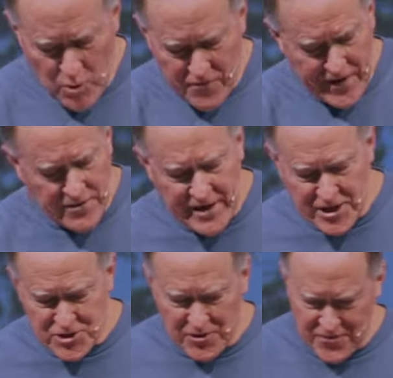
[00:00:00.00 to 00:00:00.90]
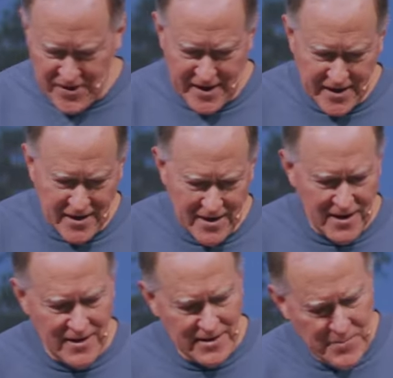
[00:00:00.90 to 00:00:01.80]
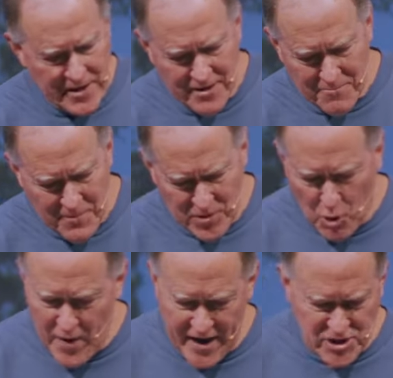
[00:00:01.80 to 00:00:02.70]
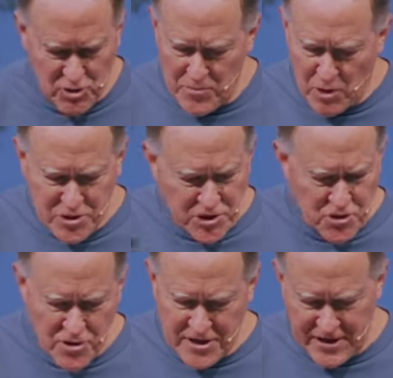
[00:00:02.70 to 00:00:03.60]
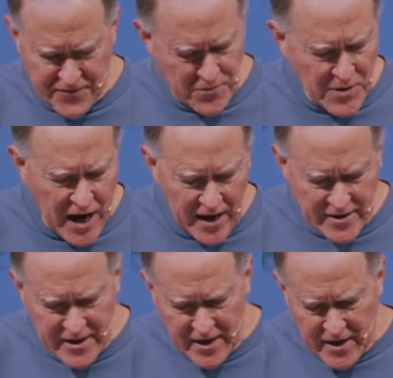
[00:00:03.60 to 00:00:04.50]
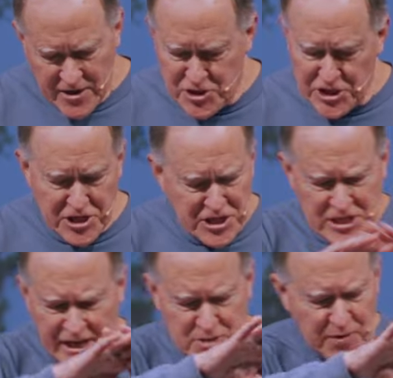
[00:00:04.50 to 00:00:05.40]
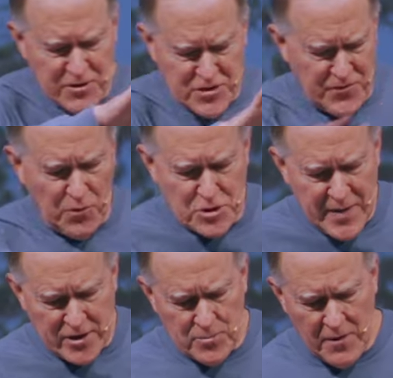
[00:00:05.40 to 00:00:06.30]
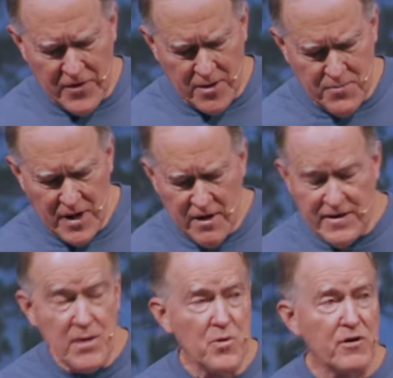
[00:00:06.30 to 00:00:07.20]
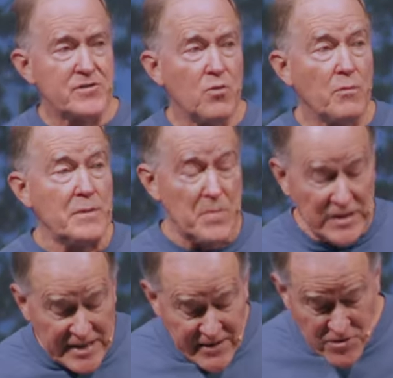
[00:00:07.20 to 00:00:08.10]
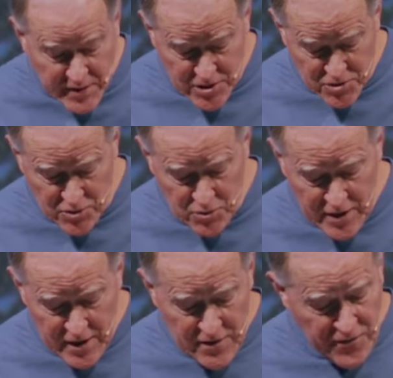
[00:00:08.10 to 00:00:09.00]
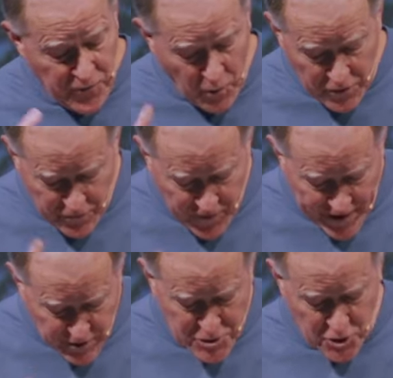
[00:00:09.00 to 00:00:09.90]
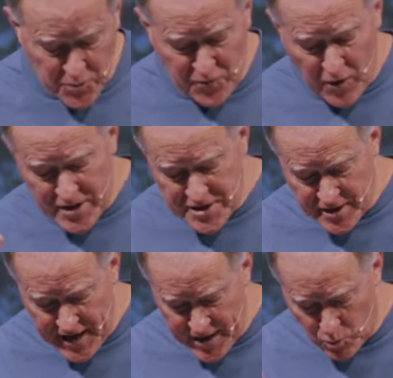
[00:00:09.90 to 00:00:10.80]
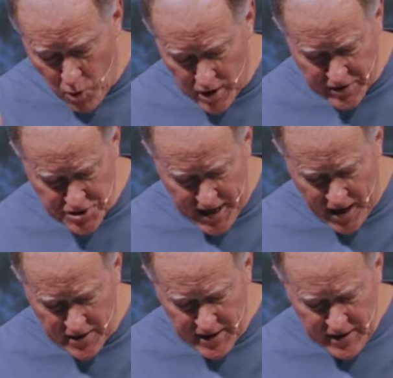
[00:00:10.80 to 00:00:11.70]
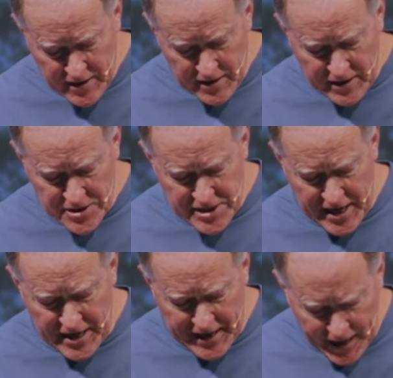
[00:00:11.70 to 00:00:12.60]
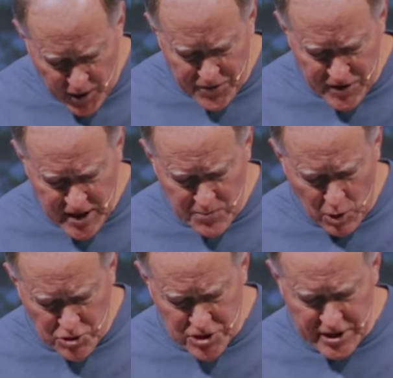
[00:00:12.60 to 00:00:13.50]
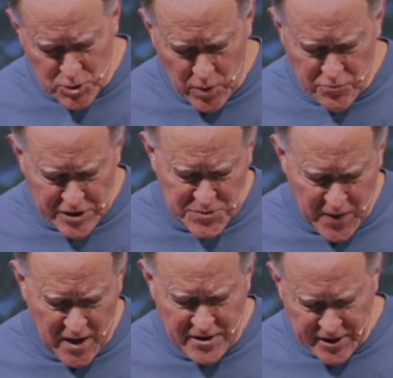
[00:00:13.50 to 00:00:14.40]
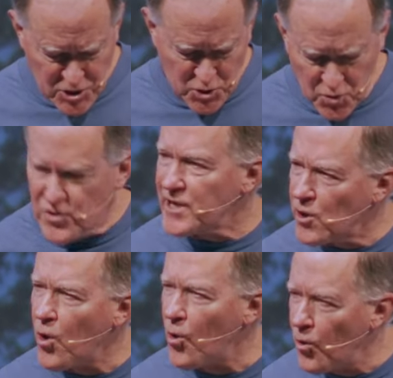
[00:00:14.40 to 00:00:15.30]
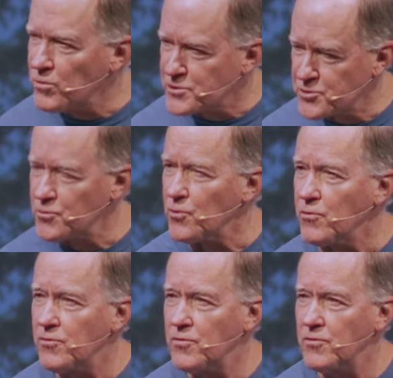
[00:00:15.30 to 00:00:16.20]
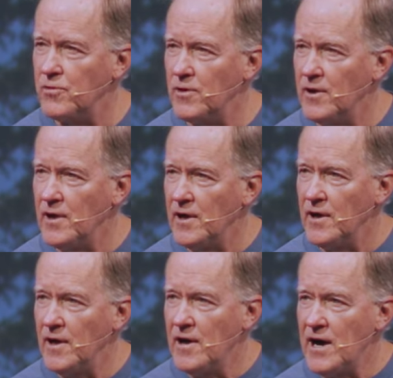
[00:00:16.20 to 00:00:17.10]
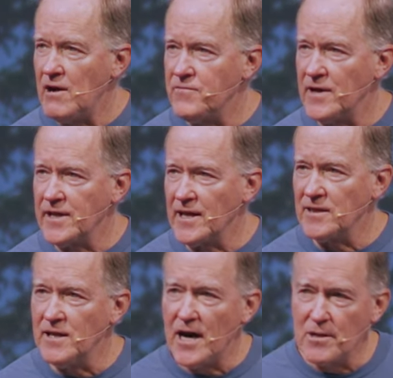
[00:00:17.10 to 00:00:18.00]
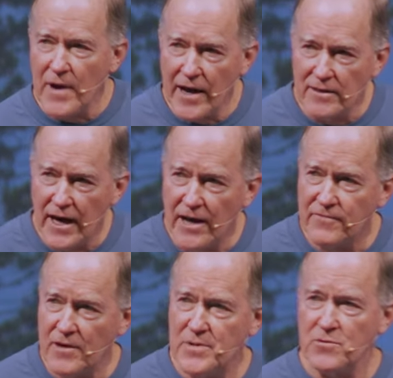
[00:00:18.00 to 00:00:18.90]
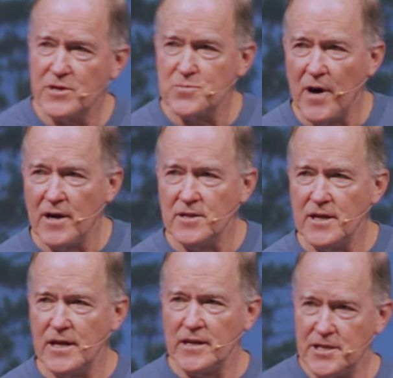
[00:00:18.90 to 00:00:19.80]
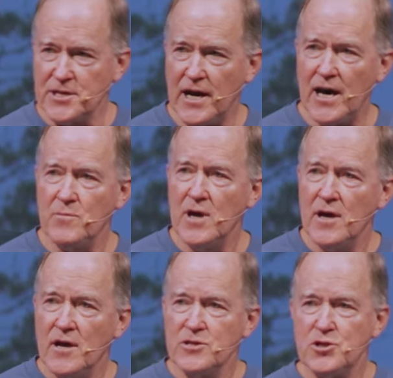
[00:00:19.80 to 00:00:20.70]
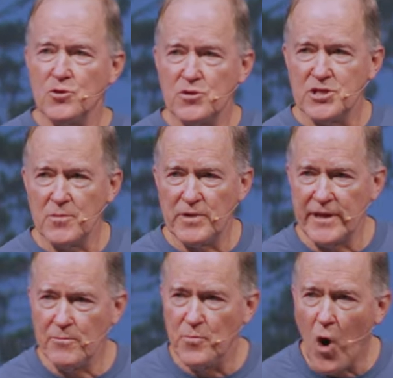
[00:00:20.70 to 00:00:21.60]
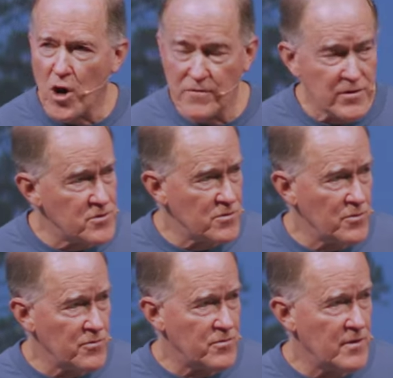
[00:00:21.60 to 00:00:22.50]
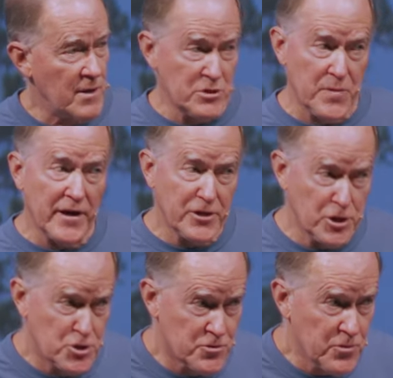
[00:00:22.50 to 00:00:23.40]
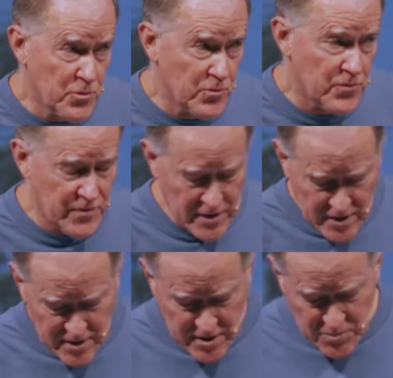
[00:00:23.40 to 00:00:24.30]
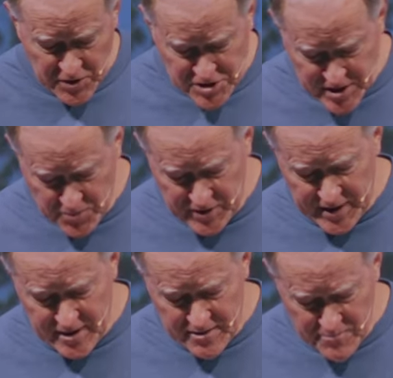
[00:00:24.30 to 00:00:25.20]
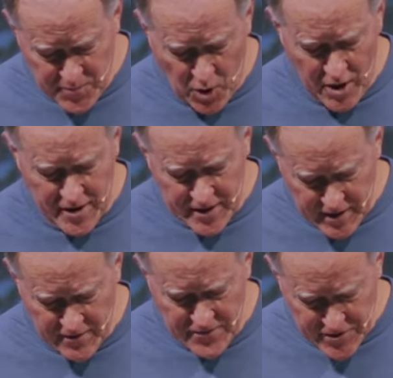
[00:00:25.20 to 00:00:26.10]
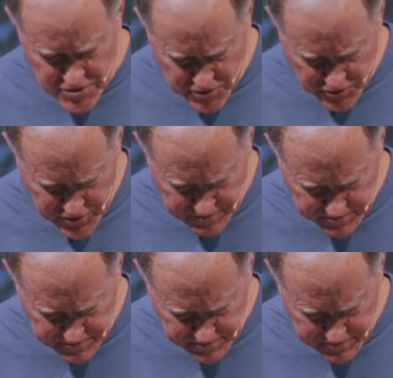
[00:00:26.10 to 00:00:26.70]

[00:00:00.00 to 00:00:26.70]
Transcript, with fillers: foundational thing. Uh, let me go back. So, emotions are a gift from God. Jesus experienced the full spectrum of them. They emerge from what we believe to be true. Fourth, final truth before I tell you how to walk this out is a healthy emotion is one responding to the whole truth. I found in a lot of my life, I've been responding in a time to simply part of the truth. I'm responding to truth, but simply part of the truth.